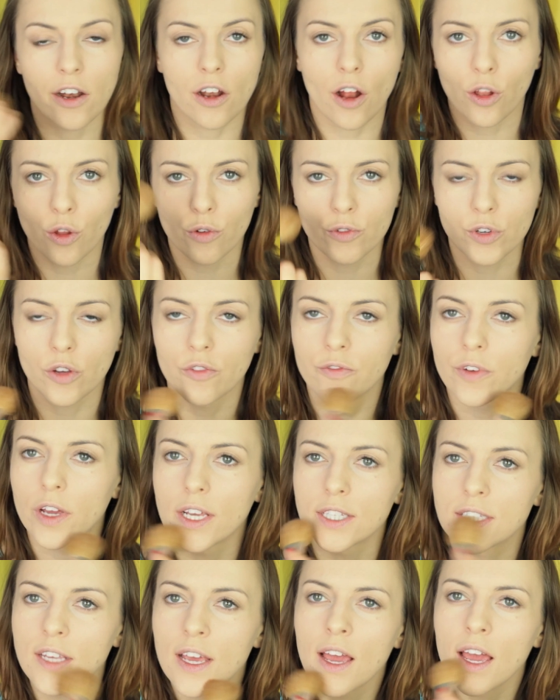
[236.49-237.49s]
it all over your
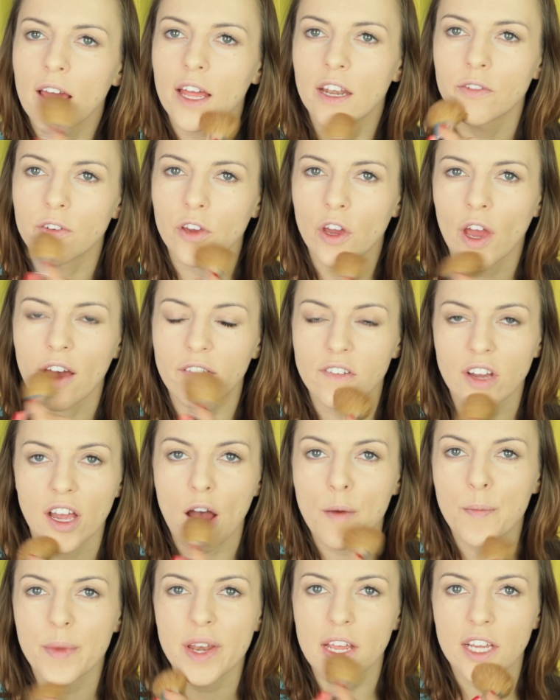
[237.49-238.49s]
face. And if you have a
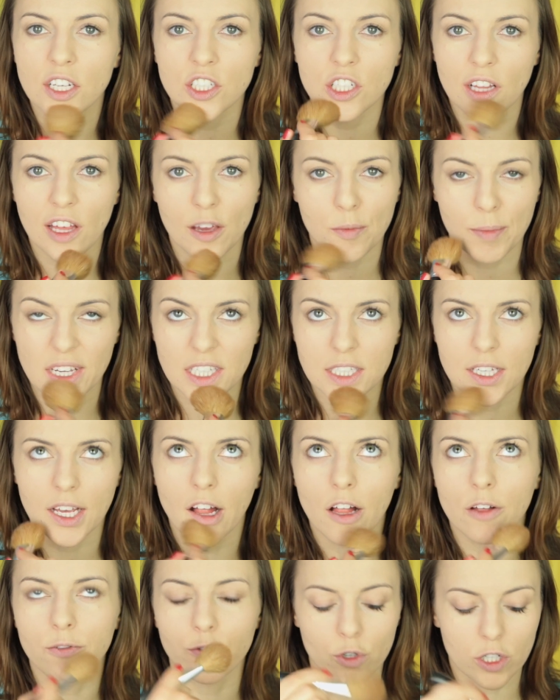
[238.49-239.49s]
combination like
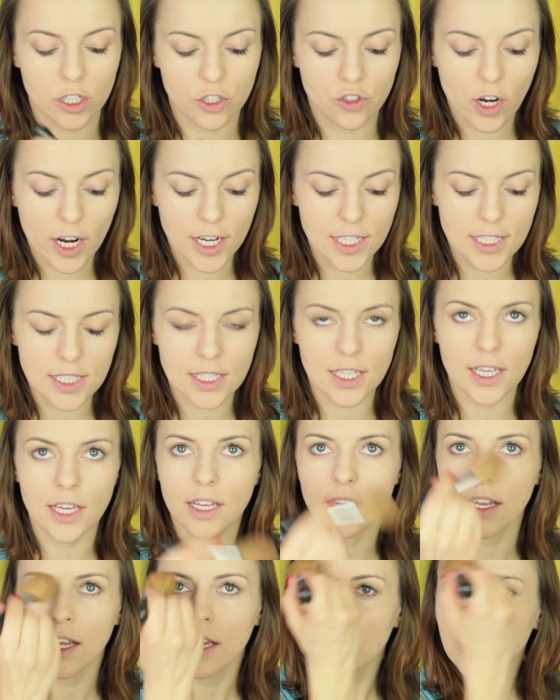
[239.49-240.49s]
myself or a dry
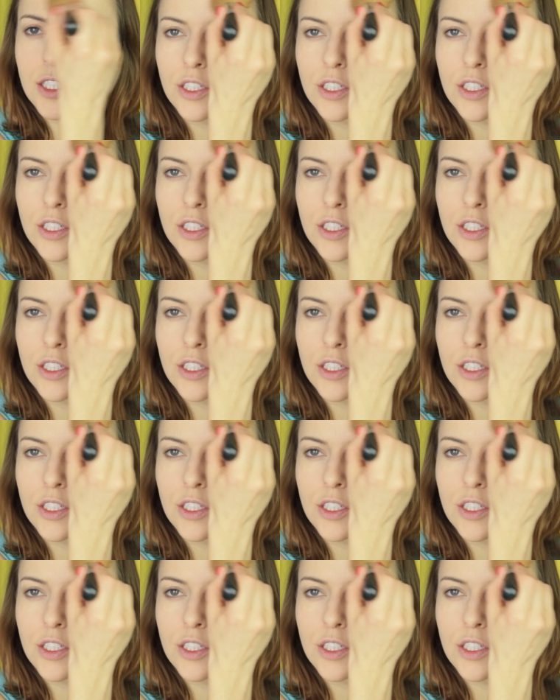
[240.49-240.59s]
skin,